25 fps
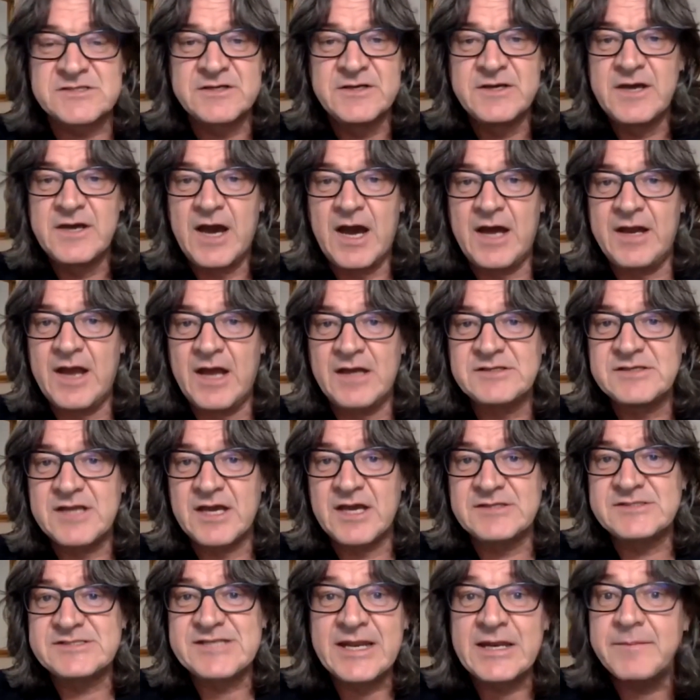and
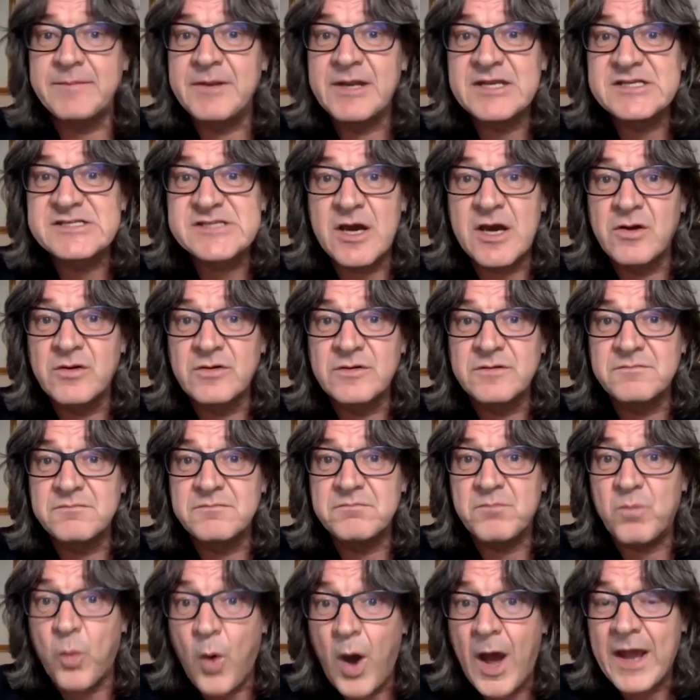did him in his own
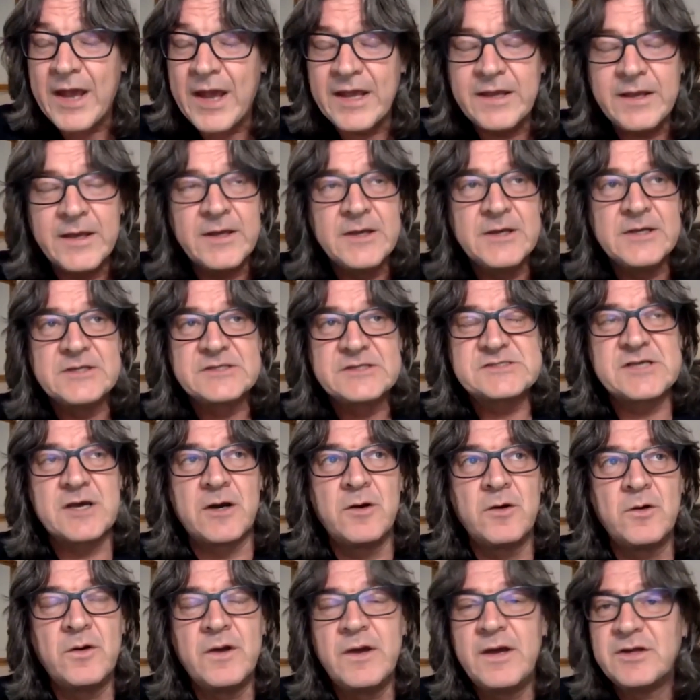way.
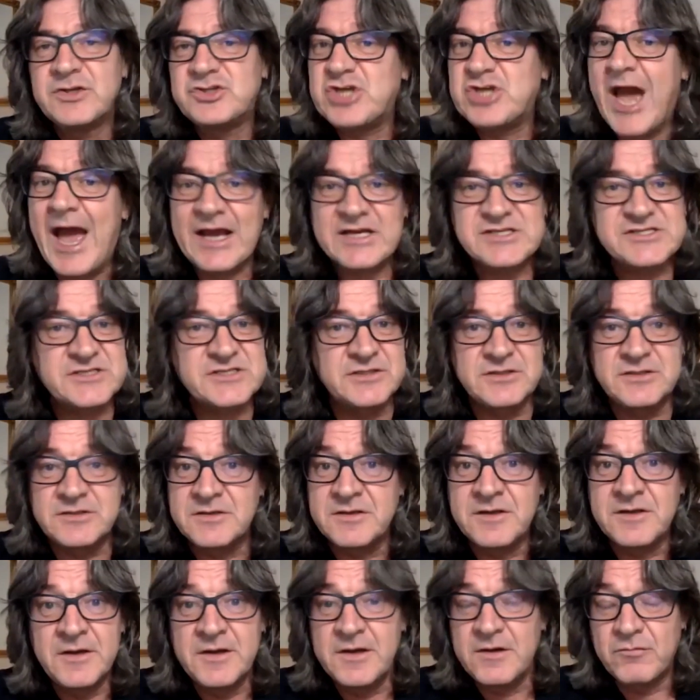So Jackson
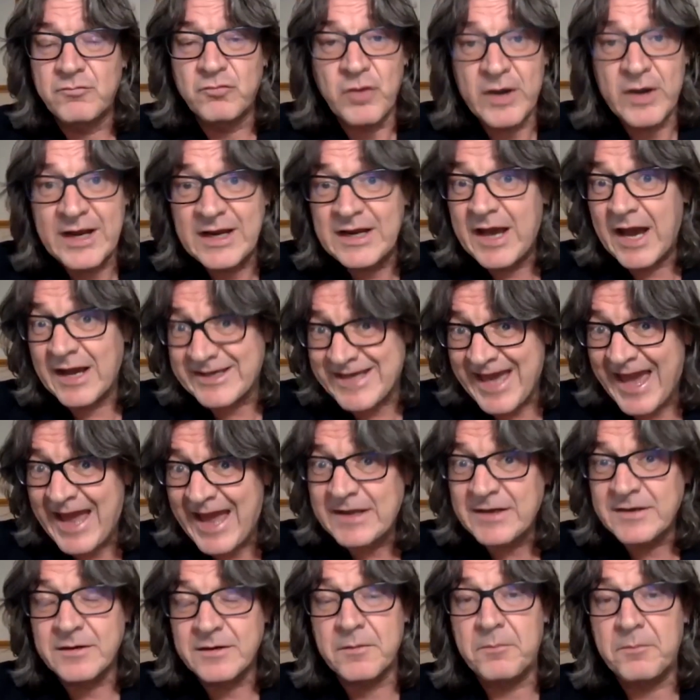really,
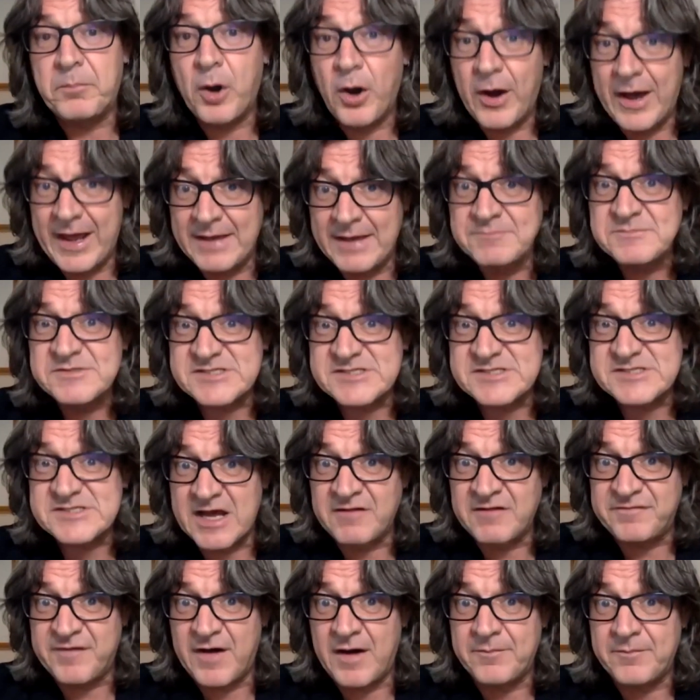again, put himself
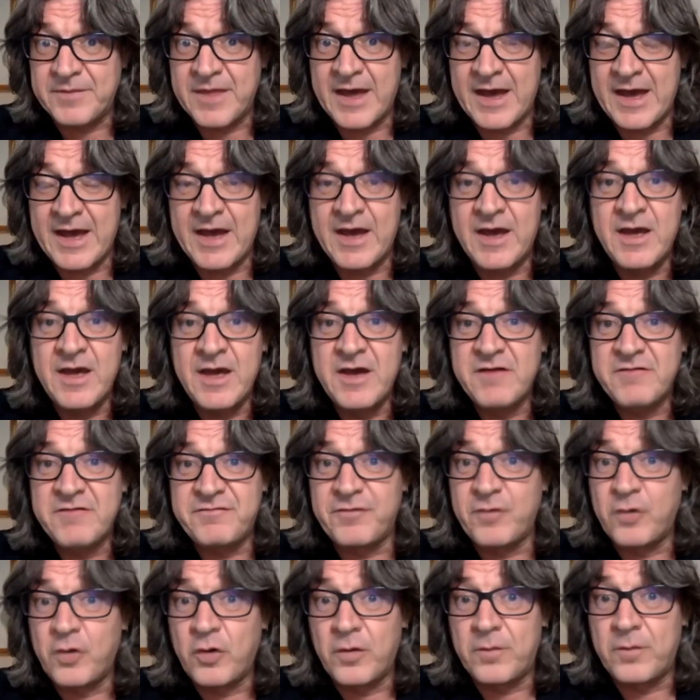up there
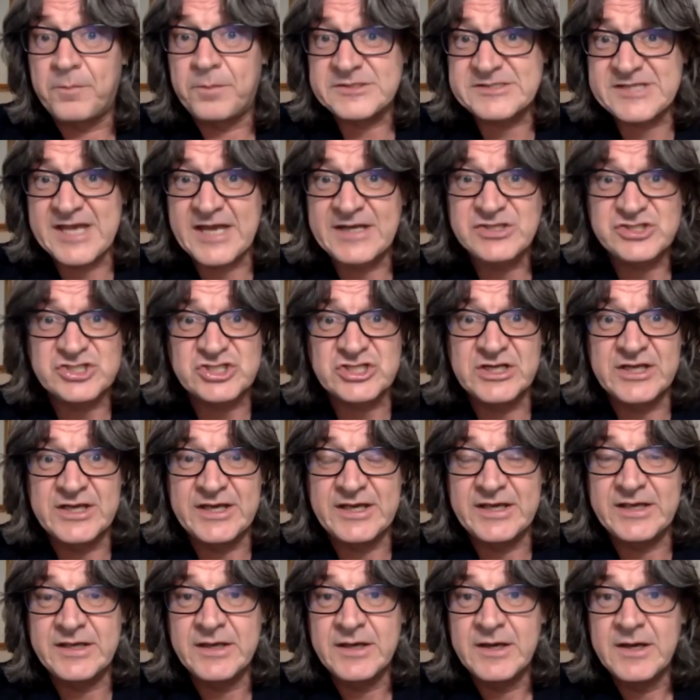for
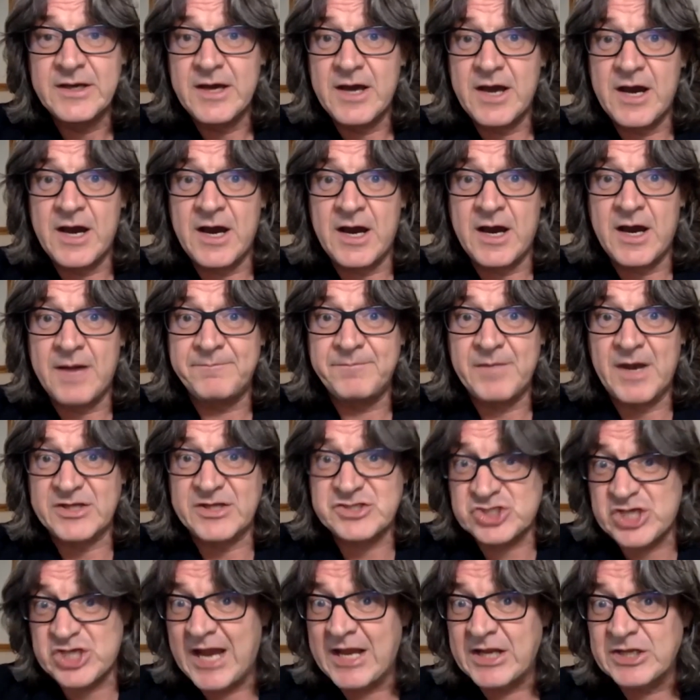potentially a
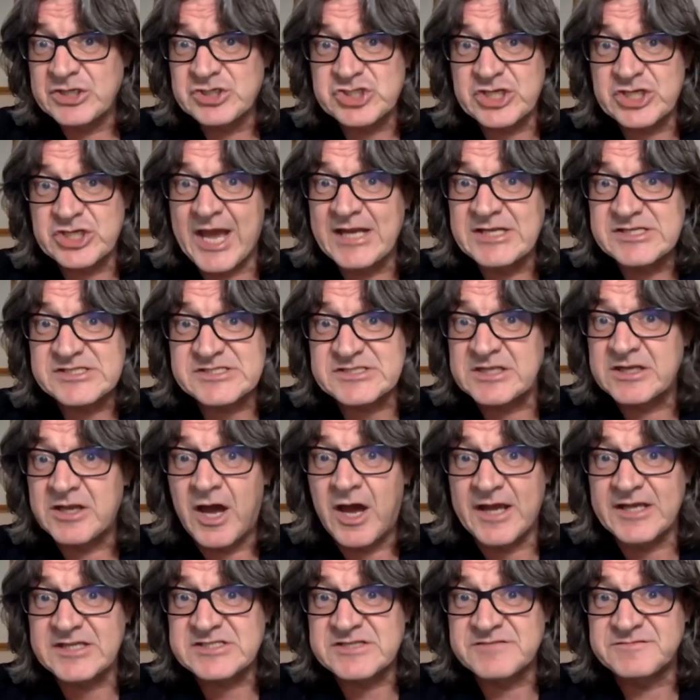challenge against the
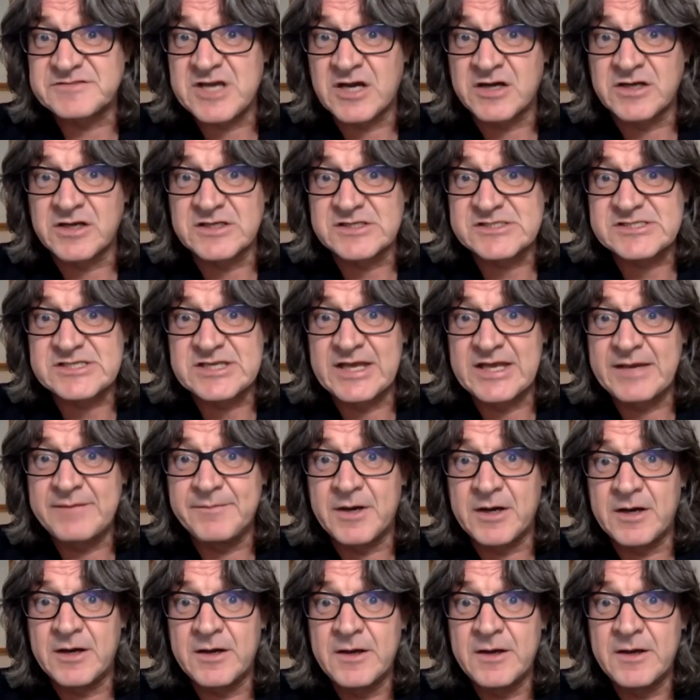likes of Douglas Lima